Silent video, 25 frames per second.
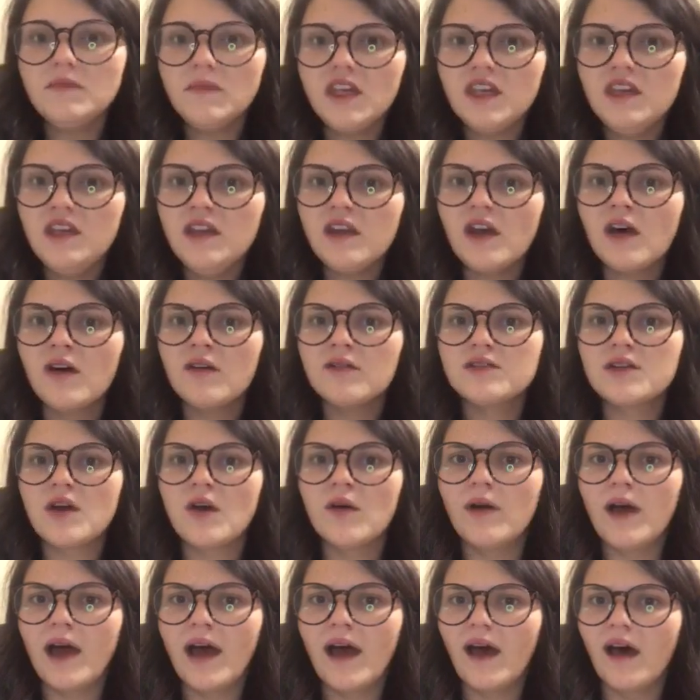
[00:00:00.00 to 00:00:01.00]
you know,
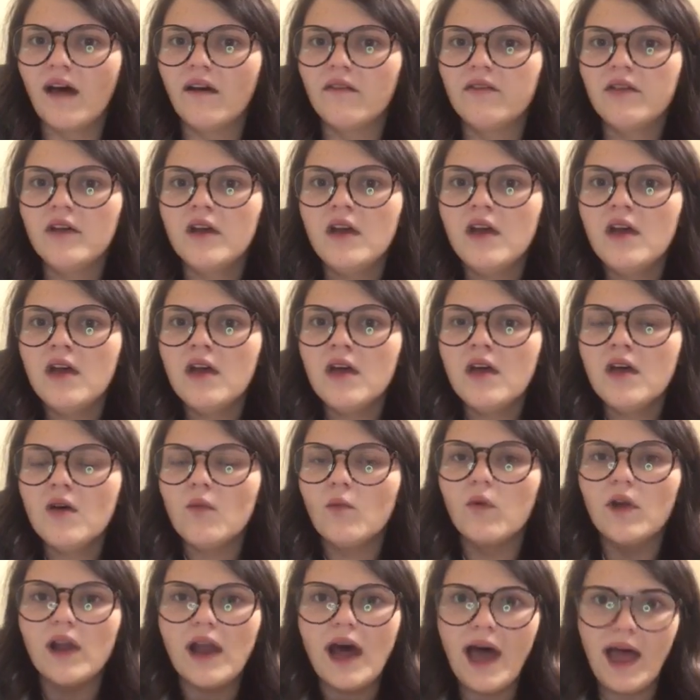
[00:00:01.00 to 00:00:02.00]
don't have
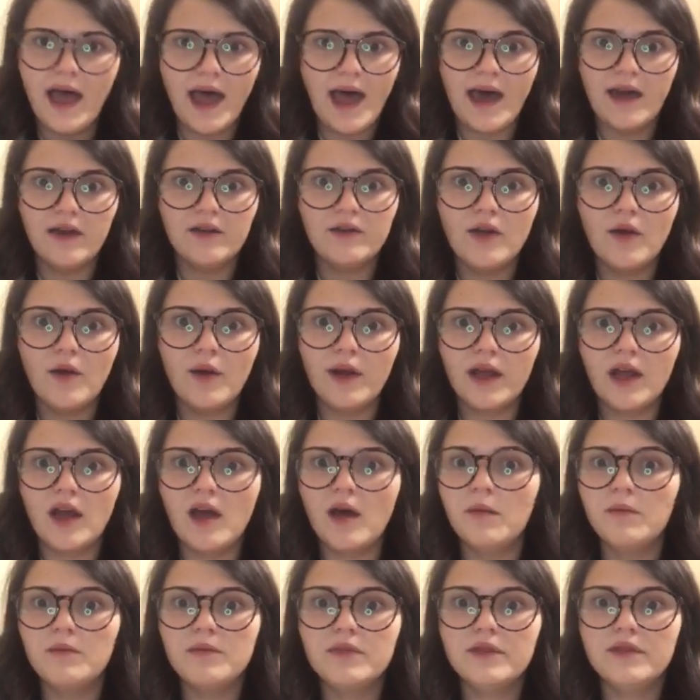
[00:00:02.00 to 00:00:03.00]
what I had growing
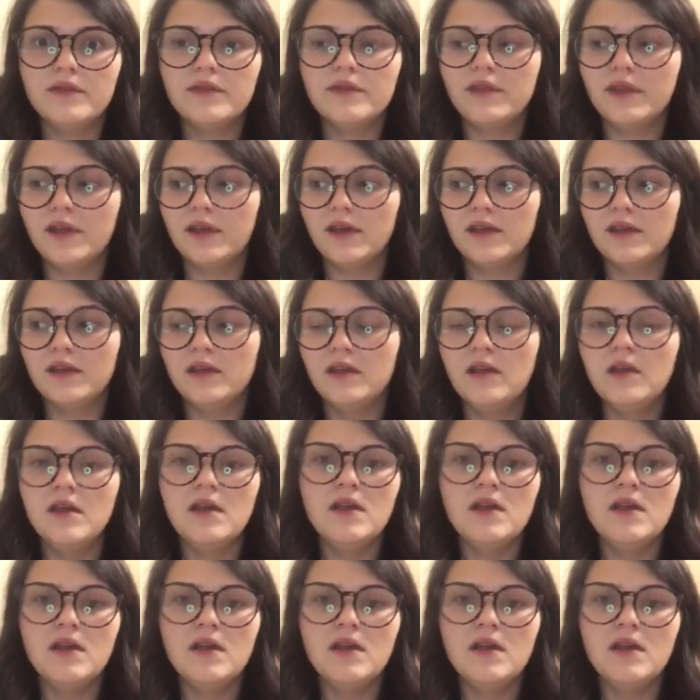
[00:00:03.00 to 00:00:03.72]
up, the